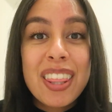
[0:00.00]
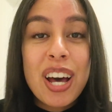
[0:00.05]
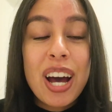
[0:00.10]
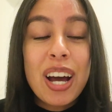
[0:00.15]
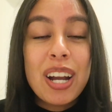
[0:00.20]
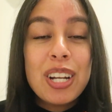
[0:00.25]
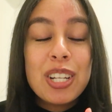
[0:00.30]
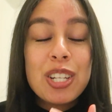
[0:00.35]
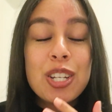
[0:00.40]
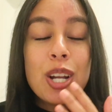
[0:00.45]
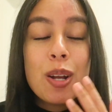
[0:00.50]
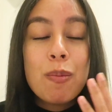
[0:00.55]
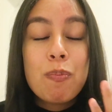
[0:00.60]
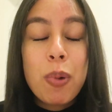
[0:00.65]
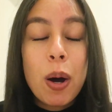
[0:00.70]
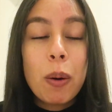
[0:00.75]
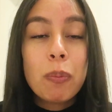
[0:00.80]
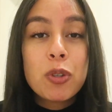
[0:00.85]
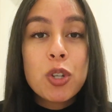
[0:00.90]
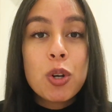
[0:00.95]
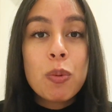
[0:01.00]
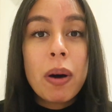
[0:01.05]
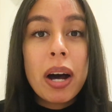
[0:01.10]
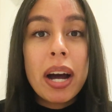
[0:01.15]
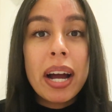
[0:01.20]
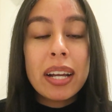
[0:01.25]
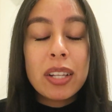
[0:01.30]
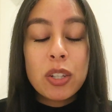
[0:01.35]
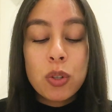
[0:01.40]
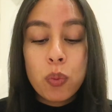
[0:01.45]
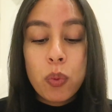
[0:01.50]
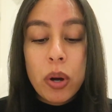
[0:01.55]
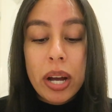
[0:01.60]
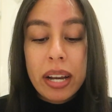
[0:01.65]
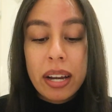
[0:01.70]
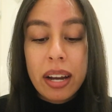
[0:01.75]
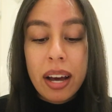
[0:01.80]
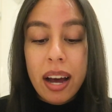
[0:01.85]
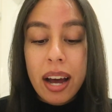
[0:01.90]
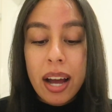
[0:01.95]
that literally popped to mind
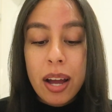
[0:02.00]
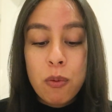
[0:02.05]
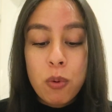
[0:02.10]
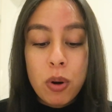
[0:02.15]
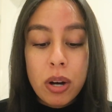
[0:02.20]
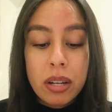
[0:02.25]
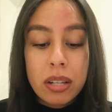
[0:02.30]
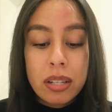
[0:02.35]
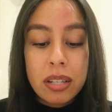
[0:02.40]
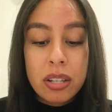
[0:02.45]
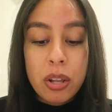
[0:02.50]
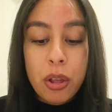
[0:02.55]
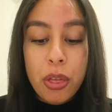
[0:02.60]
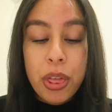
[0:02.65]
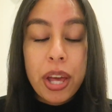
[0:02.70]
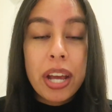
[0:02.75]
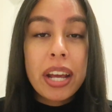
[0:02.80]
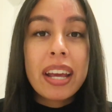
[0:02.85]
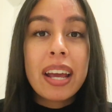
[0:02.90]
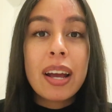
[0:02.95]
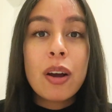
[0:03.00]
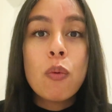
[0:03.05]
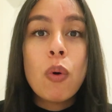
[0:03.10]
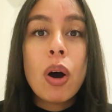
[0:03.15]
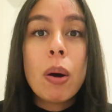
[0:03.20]
when I was thinking,